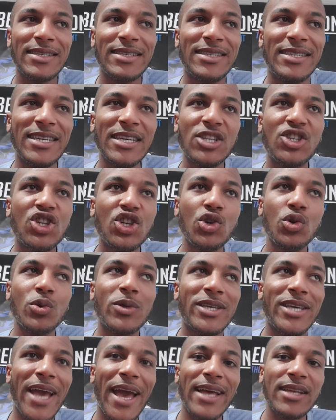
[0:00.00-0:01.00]
did you
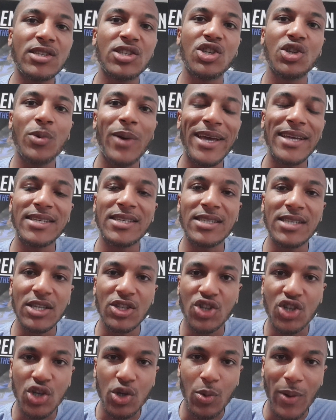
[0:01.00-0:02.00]
get to a
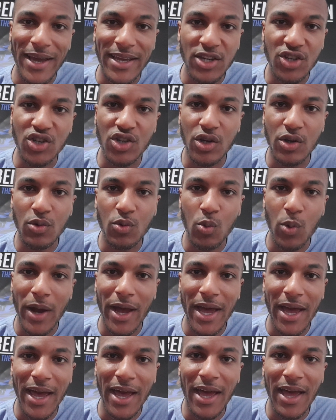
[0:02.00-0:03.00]
situation
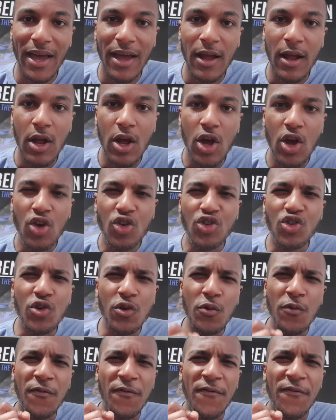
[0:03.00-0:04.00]
where
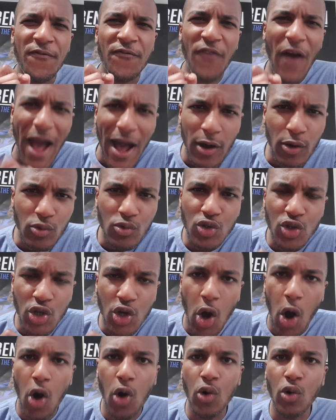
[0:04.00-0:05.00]
you found
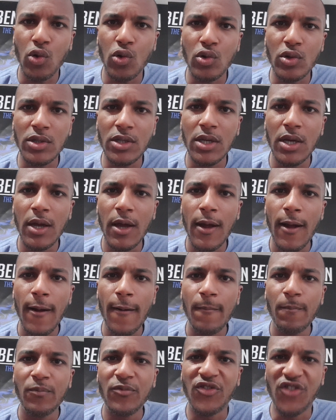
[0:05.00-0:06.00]
gold
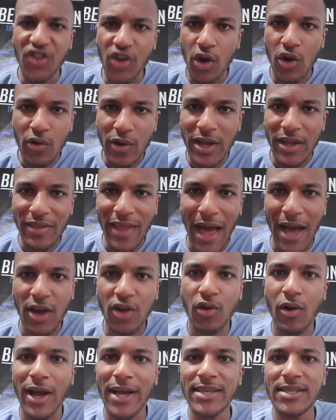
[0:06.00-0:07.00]
during that
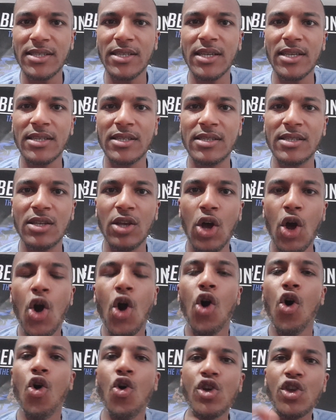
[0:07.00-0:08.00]
crisis,
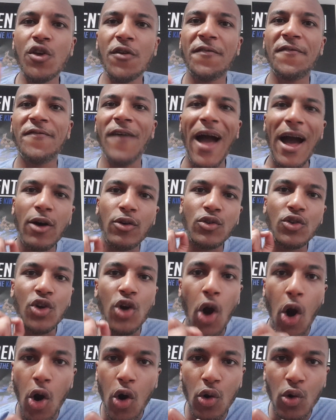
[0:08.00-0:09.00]
or you found
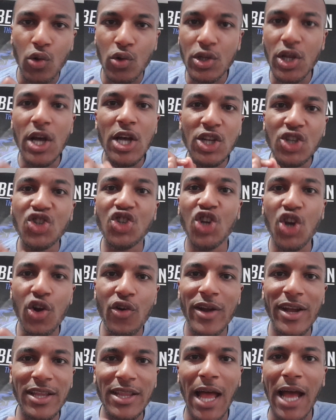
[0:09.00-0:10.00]
gold
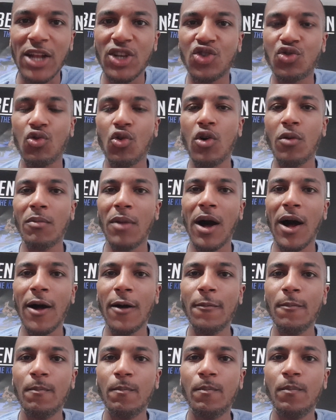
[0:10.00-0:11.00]
during that trauma?
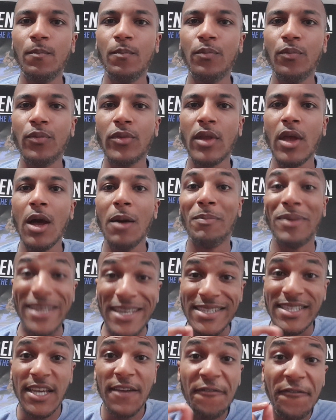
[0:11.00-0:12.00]

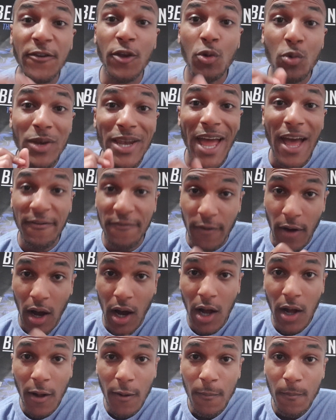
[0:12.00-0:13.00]
Because if you
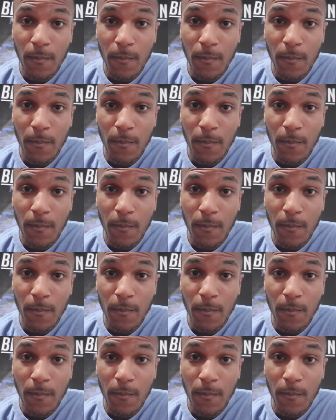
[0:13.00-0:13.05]
never,